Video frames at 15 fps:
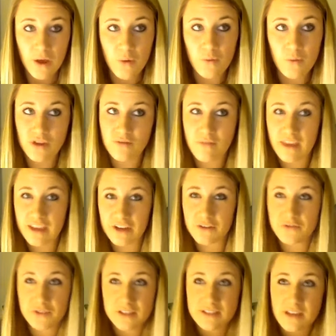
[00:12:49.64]
when you make your
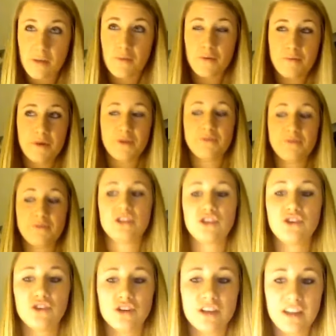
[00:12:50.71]
first couple posts,
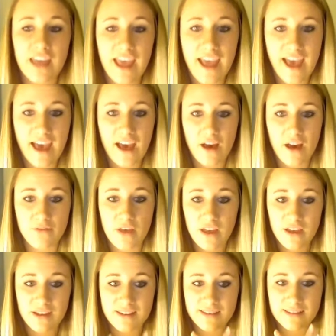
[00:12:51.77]
you're going to have
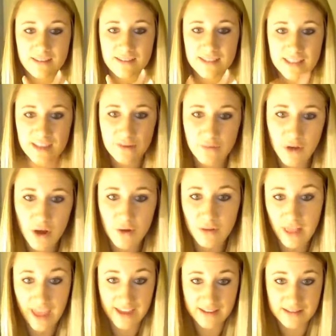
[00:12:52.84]
0
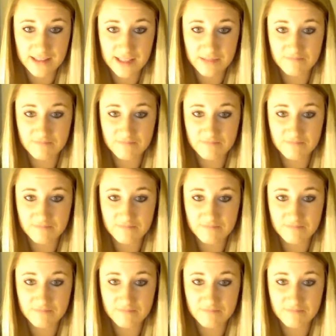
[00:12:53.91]
likes.